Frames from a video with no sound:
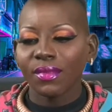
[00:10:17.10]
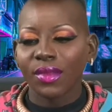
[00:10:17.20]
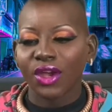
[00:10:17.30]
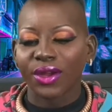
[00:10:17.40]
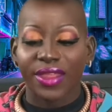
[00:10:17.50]

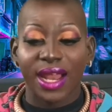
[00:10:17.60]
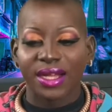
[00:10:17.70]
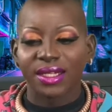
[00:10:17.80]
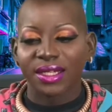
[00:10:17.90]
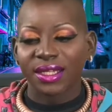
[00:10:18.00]
or that I
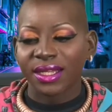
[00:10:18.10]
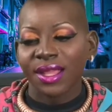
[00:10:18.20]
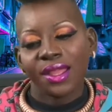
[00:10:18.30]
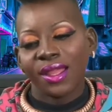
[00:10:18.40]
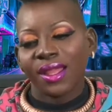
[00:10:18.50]
could,
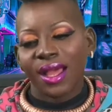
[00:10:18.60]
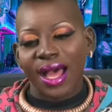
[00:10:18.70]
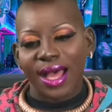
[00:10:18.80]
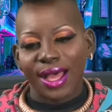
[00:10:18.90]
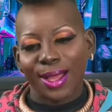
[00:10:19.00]

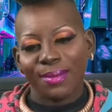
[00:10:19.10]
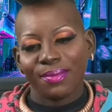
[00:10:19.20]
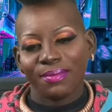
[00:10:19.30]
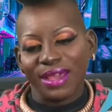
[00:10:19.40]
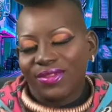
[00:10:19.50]

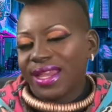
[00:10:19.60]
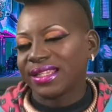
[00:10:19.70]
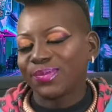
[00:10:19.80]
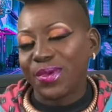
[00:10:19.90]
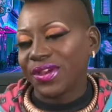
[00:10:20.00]
made that
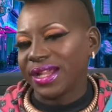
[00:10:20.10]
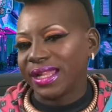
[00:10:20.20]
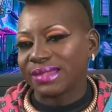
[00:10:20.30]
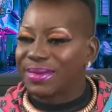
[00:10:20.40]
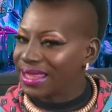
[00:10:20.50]

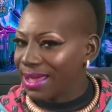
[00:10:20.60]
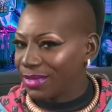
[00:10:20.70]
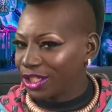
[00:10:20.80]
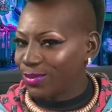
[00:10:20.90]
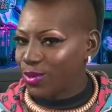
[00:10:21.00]
experience mean that
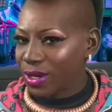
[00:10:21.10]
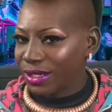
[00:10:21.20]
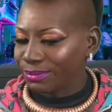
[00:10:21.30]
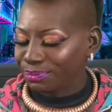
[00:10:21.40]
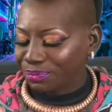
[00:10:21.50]
much more.
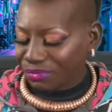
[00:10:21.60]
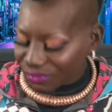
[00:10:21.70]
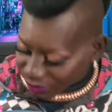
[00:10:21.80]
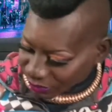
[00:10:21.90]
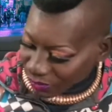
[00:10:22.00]

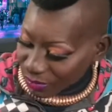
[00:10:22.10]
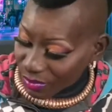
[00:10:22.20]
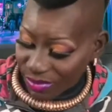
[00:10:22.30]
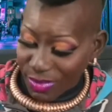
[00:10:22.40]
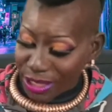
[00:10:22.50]

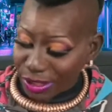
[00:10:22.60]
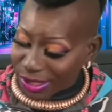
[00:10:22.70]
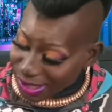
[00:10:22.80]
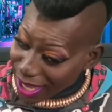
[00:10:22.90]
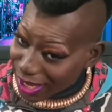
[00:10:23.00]

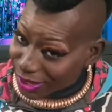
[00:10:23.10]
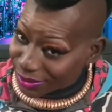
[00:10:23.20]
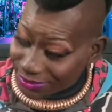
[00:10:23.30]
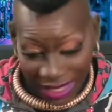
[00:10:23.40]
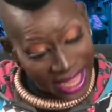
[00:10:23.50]

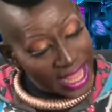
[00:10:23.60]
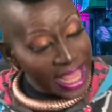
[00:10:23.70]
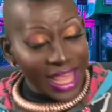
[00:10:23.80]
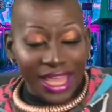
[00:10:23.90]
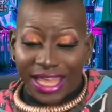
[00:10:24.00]
So,
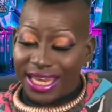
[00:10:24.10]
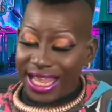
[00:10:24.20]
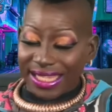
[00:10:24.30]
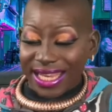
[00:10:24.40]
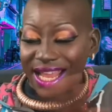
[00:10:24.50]

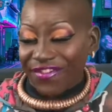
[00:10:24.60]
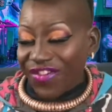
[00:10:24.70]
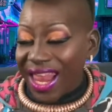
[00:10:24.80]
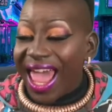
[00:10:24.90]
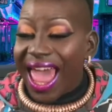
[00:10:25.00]
that's enough
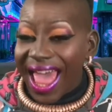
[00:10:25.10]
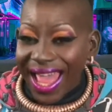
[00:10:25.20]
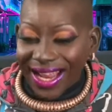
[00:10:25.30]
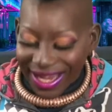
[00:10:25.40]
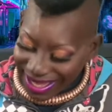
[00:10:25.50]
for that.
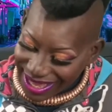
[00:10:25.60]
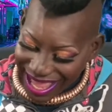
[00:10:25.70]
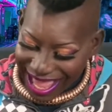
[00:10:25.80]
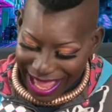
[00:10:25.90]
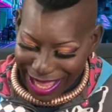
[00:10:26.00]

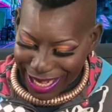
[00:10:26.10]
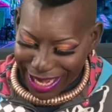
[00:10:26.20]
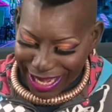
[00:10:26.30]
And,